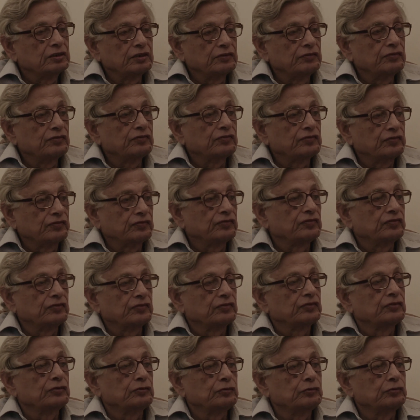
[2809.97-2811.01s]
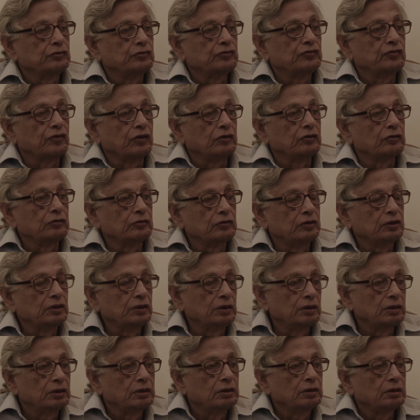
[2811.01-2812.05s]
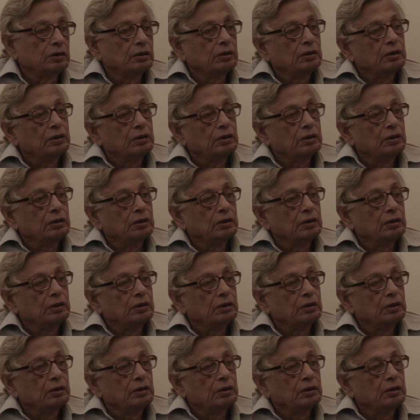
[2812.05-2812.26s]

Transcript: if you follow the